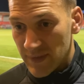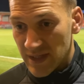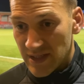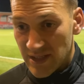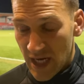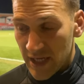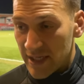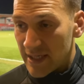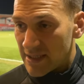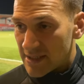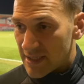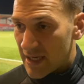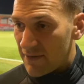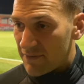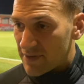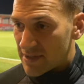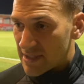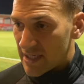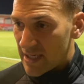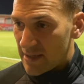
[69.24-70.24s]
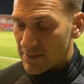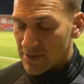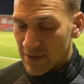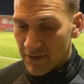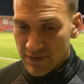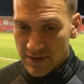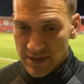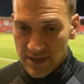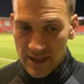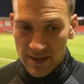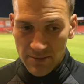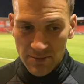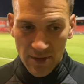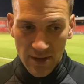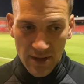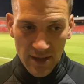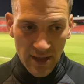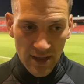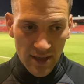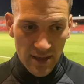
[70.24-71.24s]
done it to other teams. Obviously,
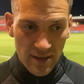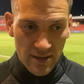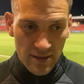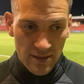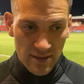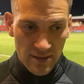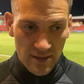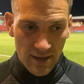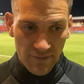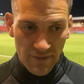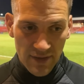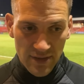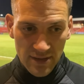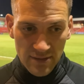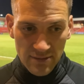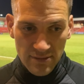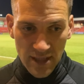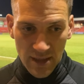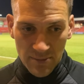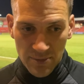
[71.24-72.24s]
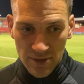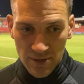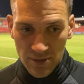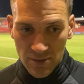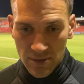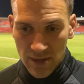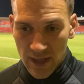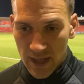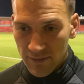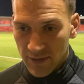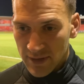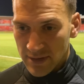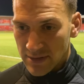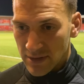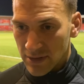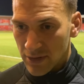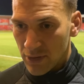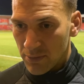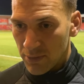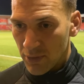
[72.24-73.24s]
my I've had a couple of good cup runs
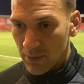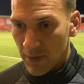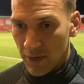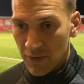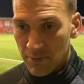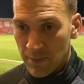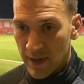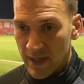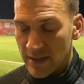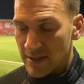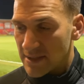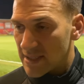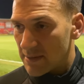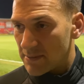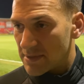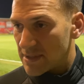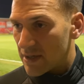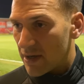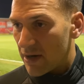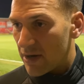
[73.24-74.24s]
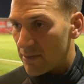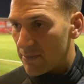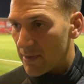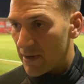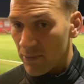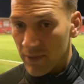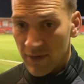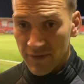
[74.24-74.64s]
at Newport where we've beaten teams in higher above.